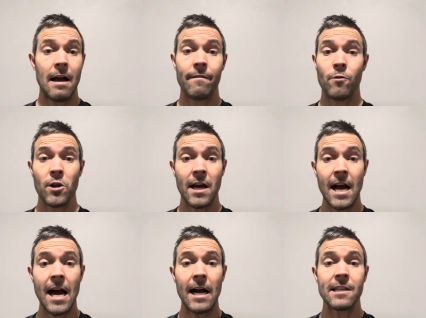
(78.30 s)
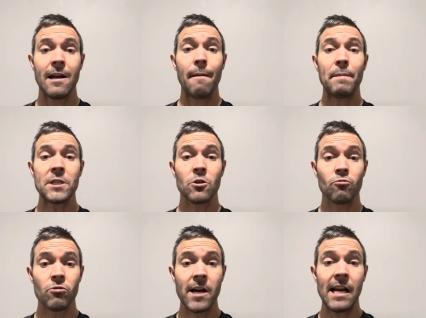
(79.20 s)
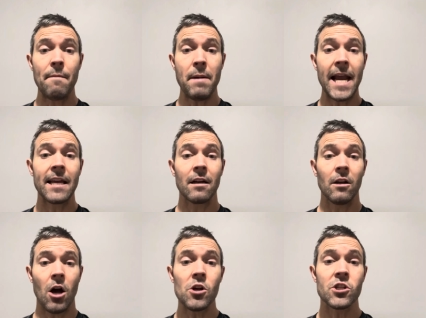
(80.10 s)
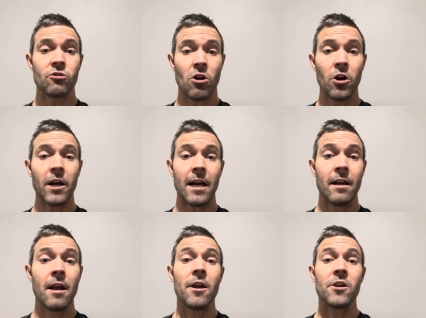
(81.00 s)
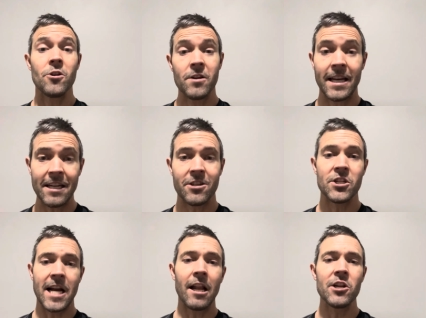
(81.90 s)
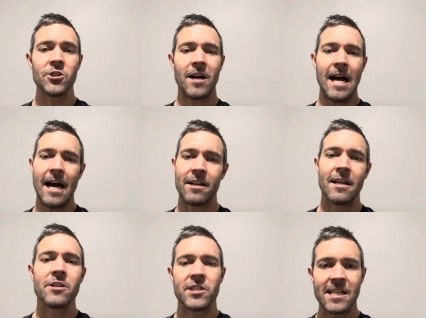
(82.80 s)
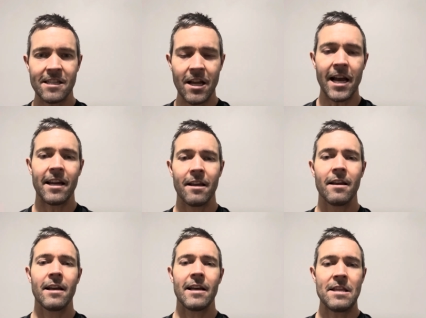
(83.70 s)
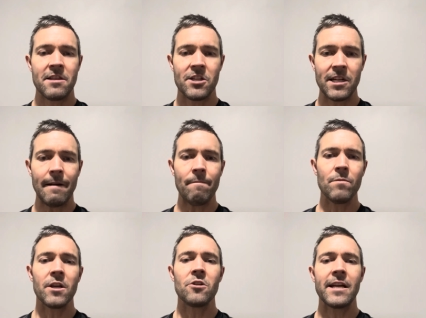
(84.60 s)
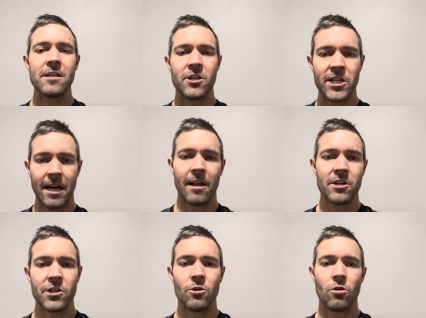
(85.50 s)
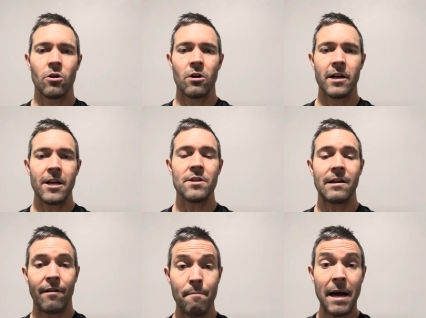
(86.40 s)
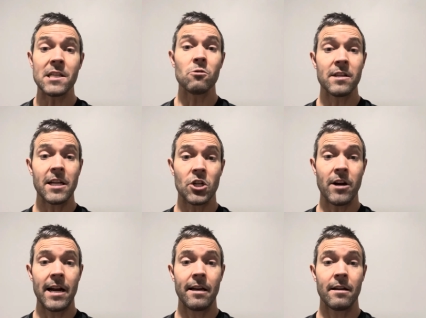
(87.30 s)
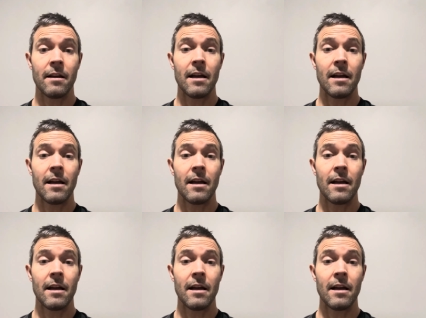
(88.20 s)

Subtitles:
for your heart, but to really make it a lot stronger, you need to challenge your heart. Just like in the gym, you need to challenge your, the different muscles that you're training,